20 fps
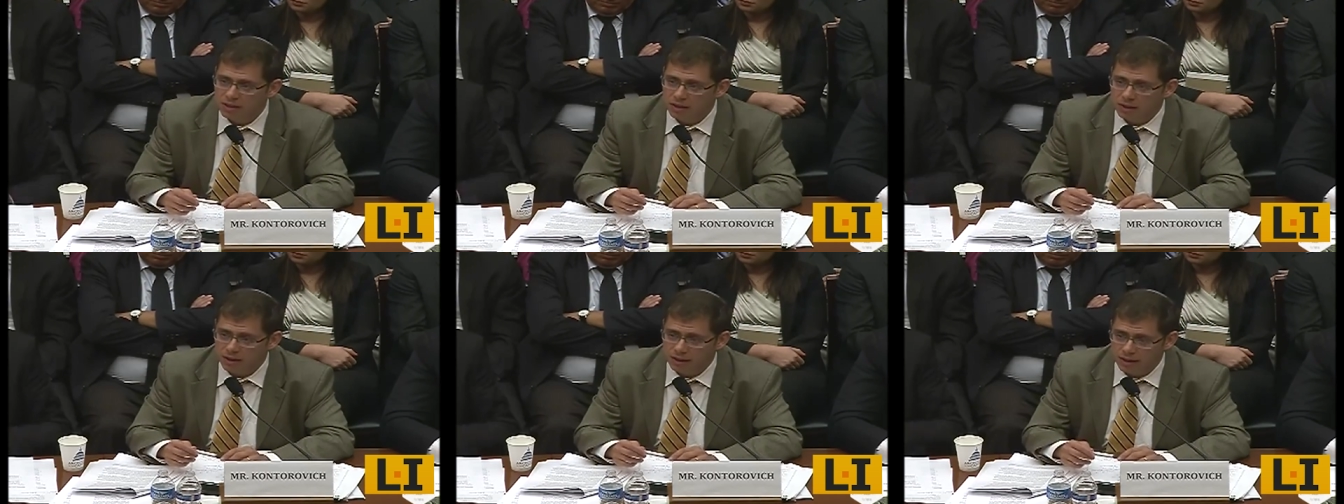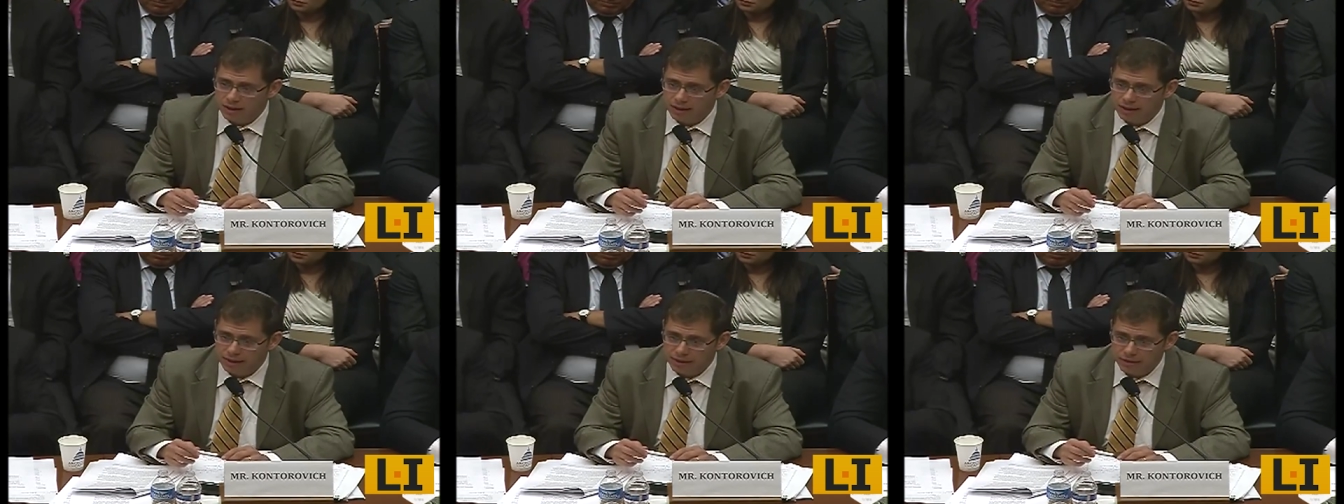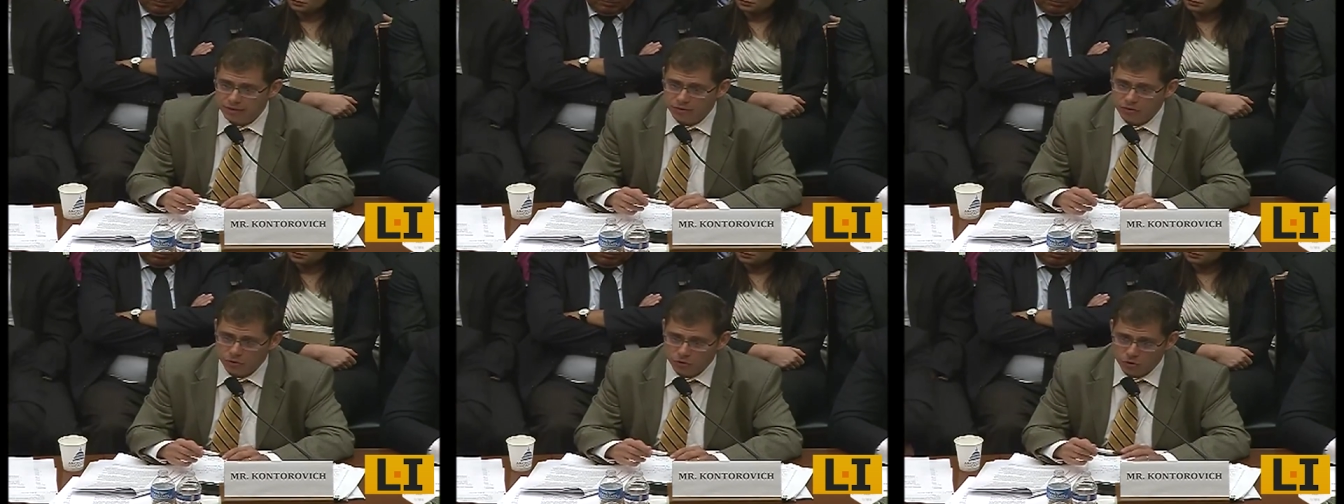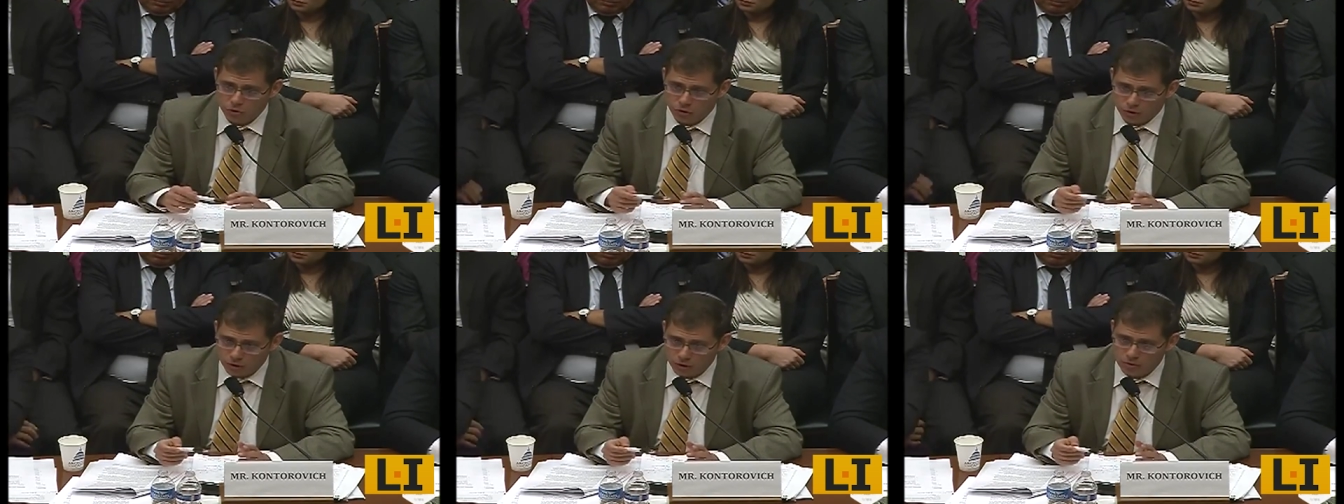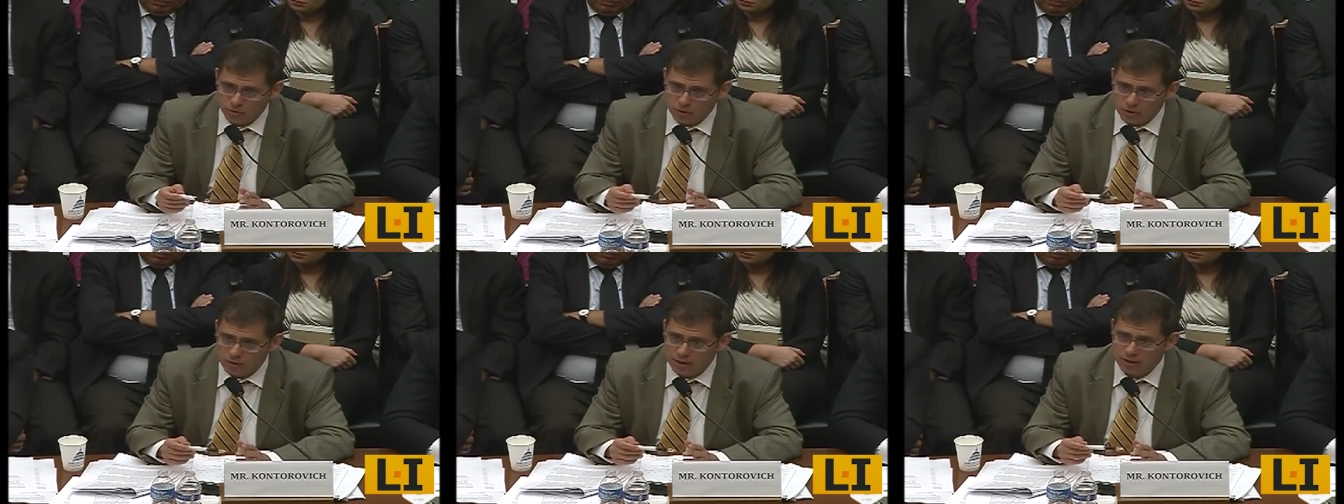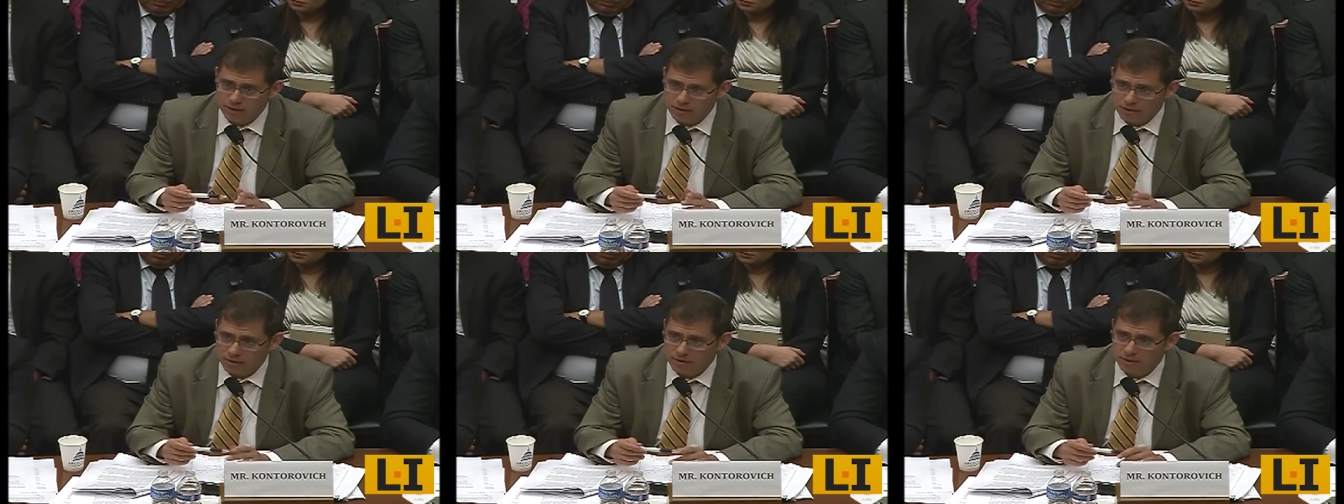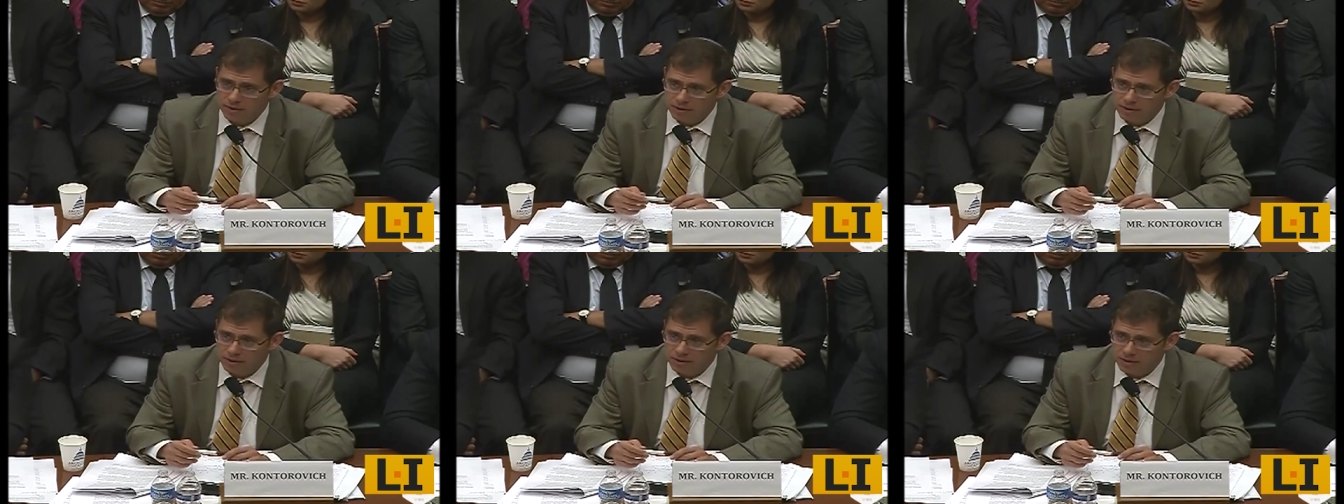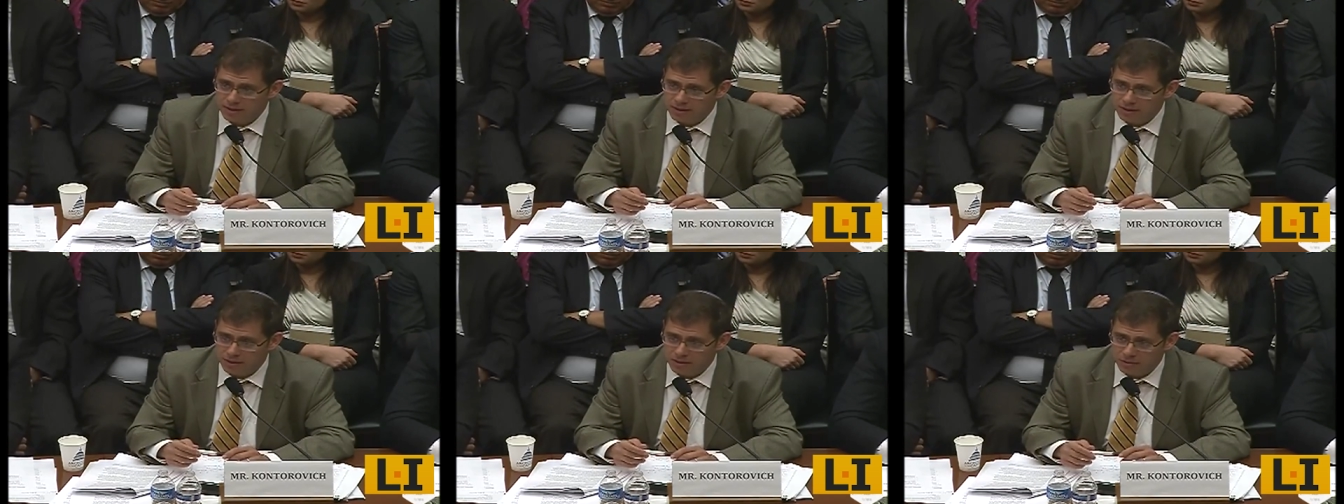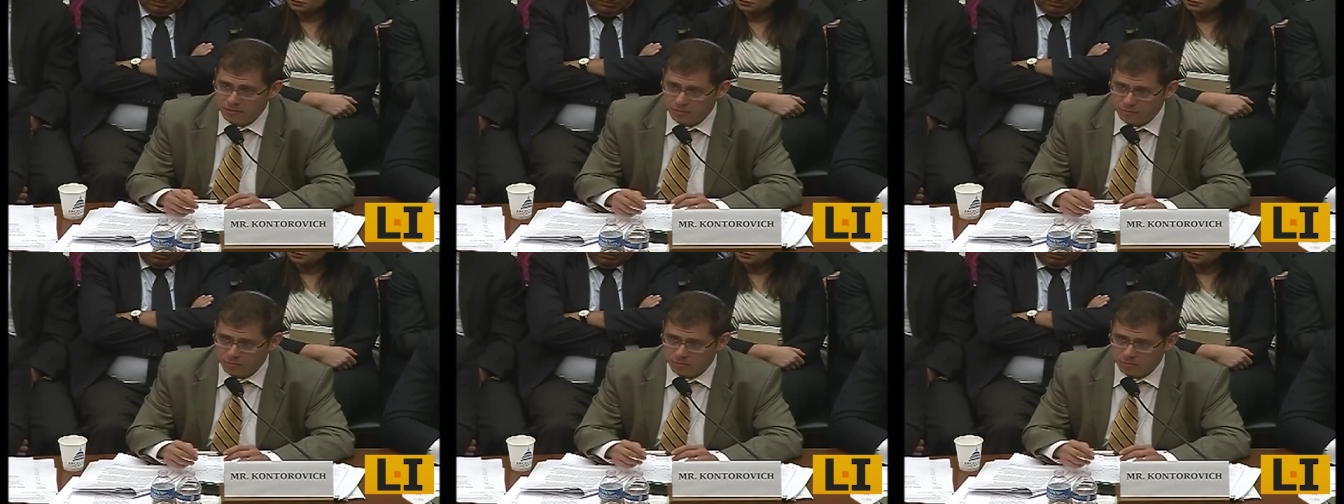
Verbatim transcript: Uh, in the long run, I think they uh,